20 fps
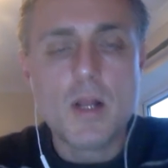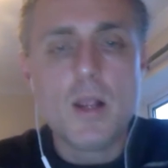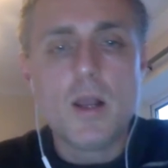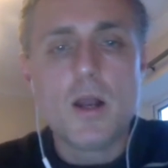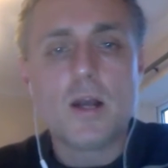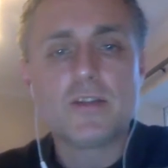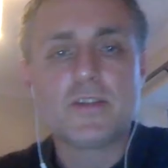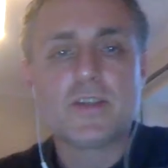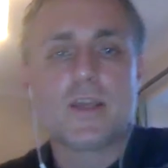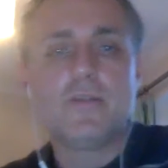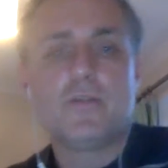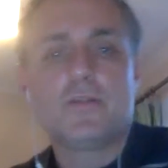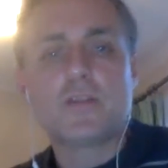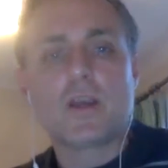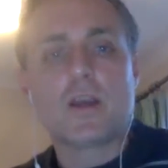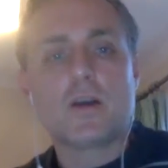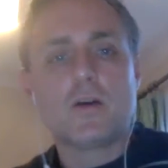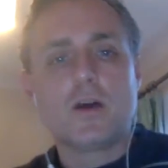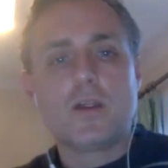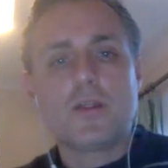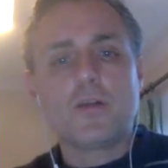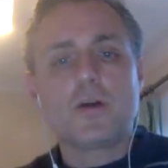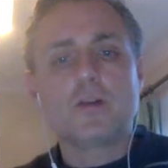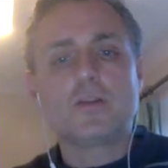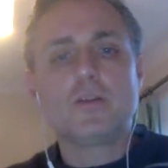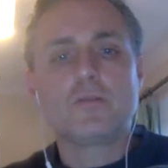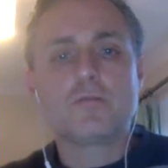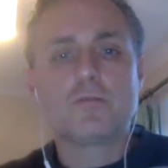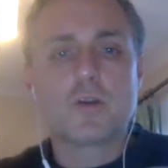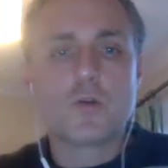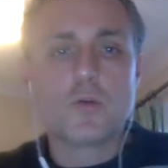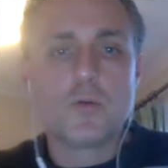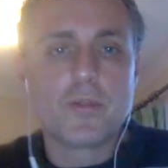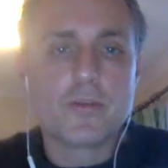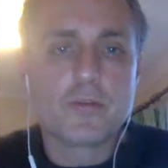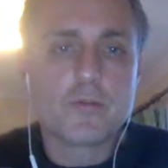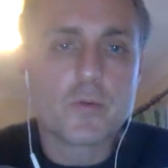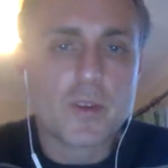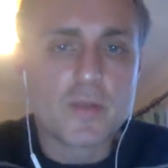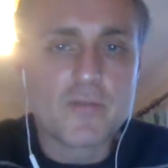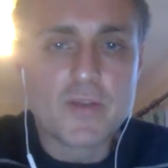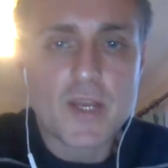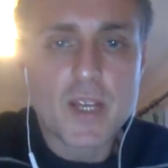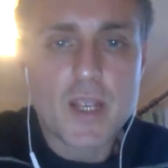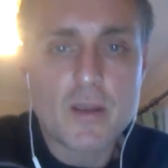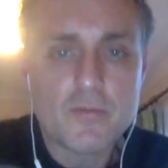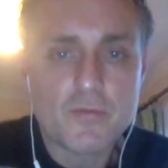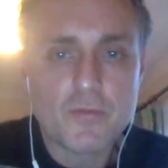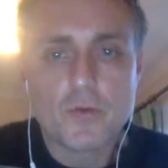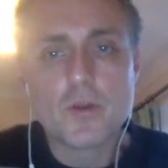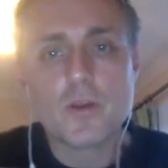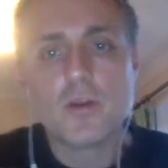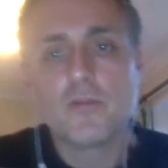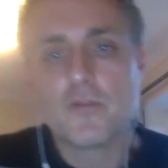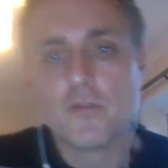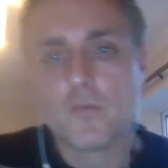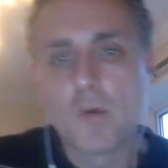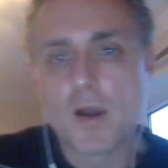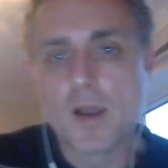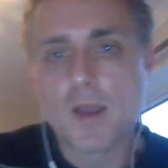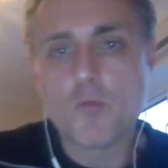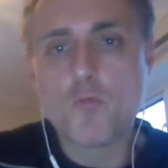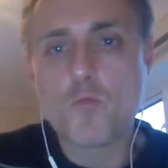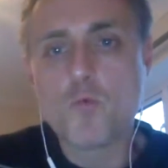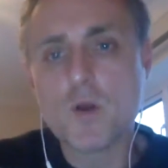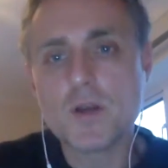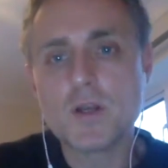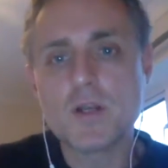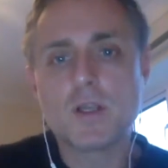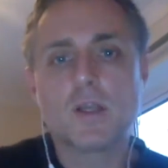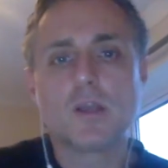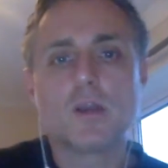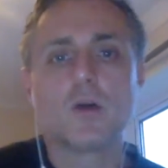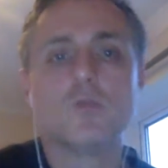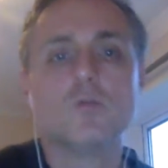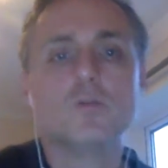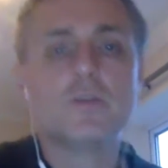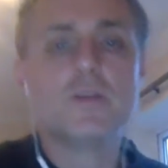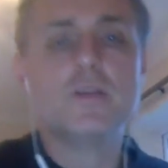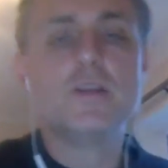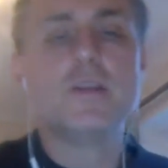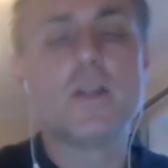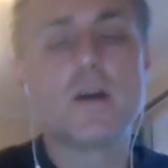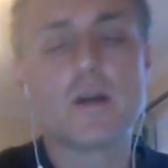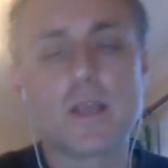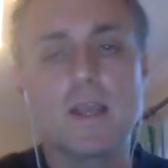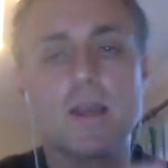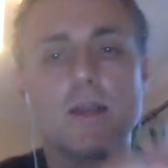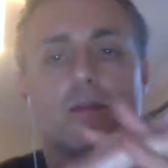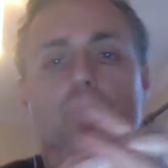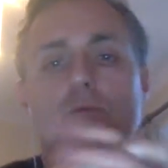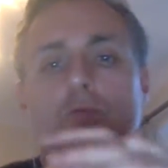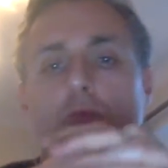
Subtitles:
Hi Steve, so I thought I'd just record this quick video for you for my one golden nugget,